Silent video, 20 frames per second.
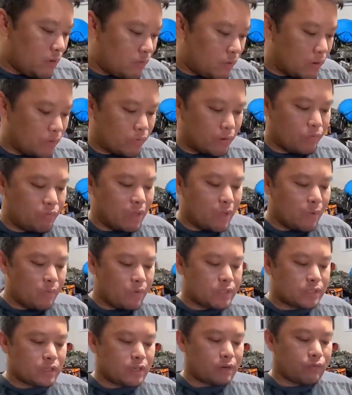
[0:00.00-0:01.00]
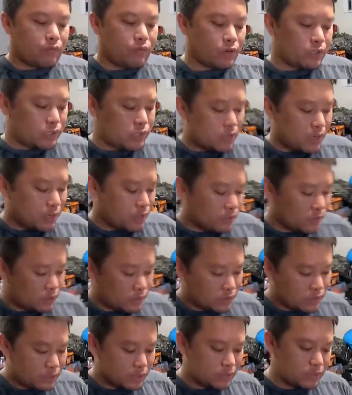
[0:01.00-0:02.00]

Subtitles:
One of our favorites are Fortunautos.